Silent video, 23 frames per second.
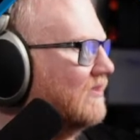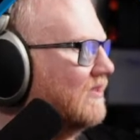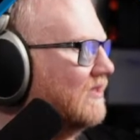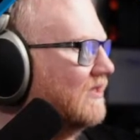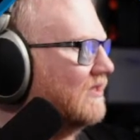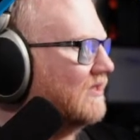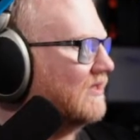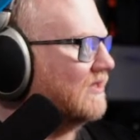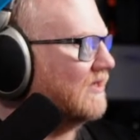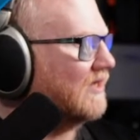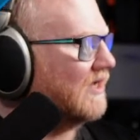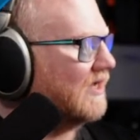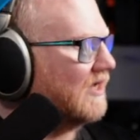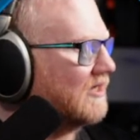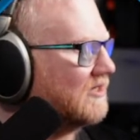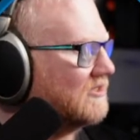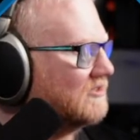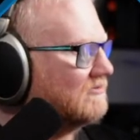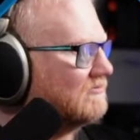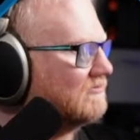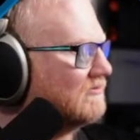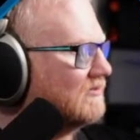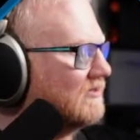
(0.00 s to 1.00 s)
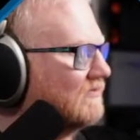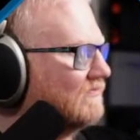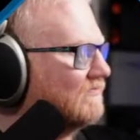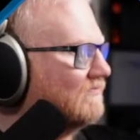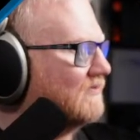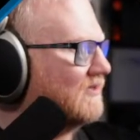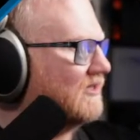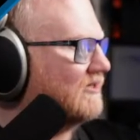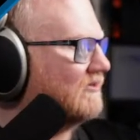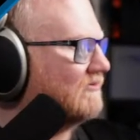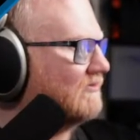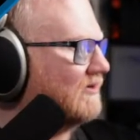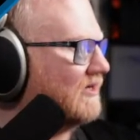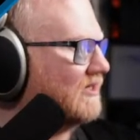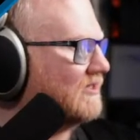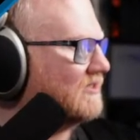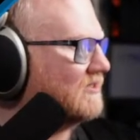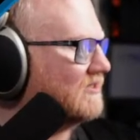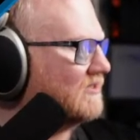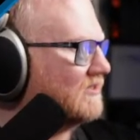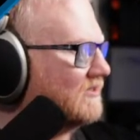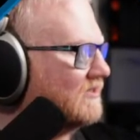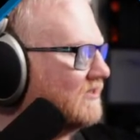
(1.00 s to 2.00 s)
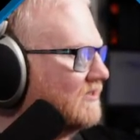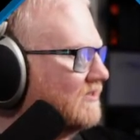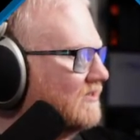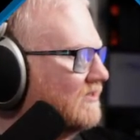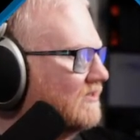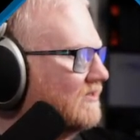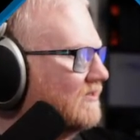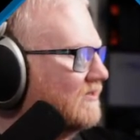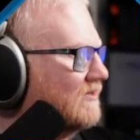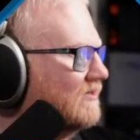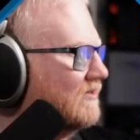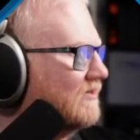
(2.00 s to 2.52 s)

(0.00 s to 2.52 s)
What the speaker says: the actual configuration